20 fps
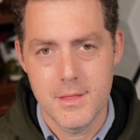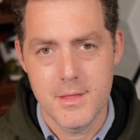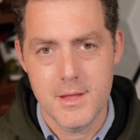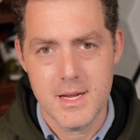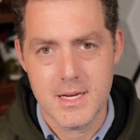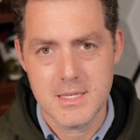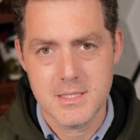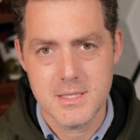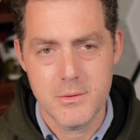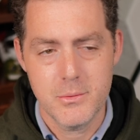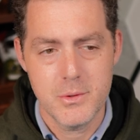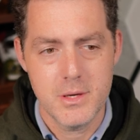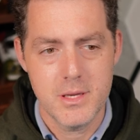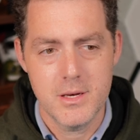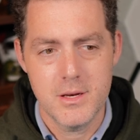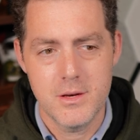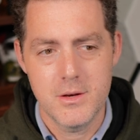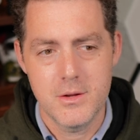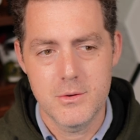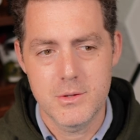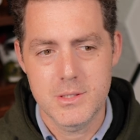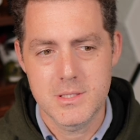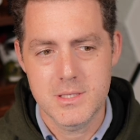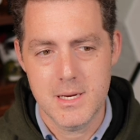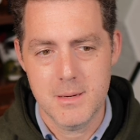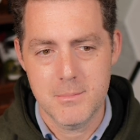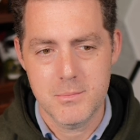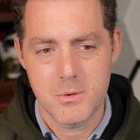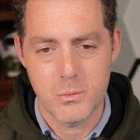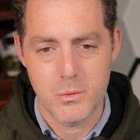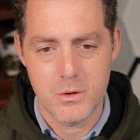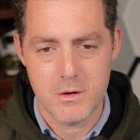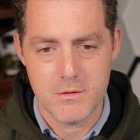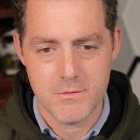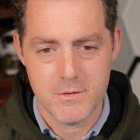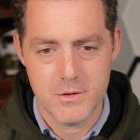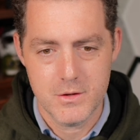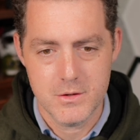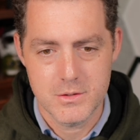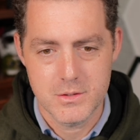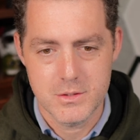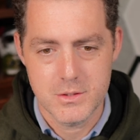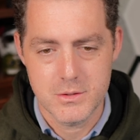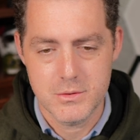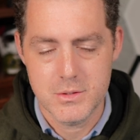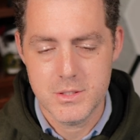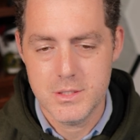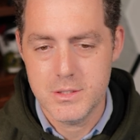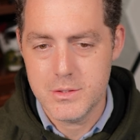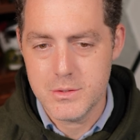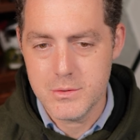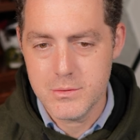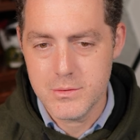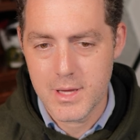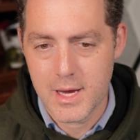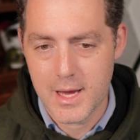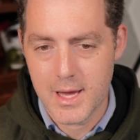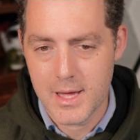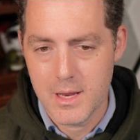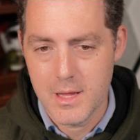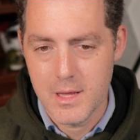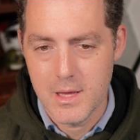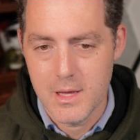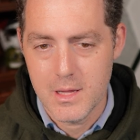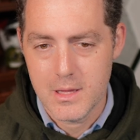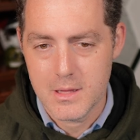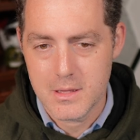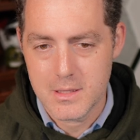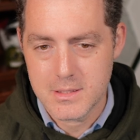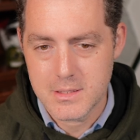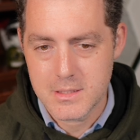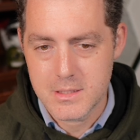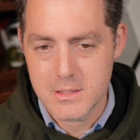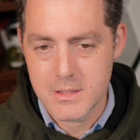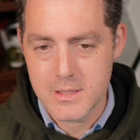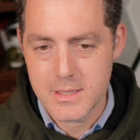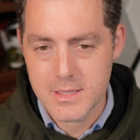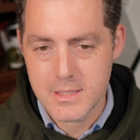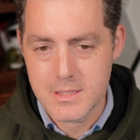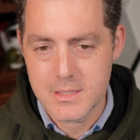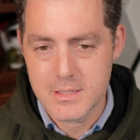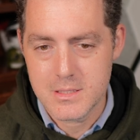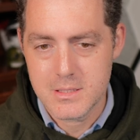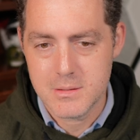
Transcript: The next thing we need to do is set up the workflows. So to do that, let's click the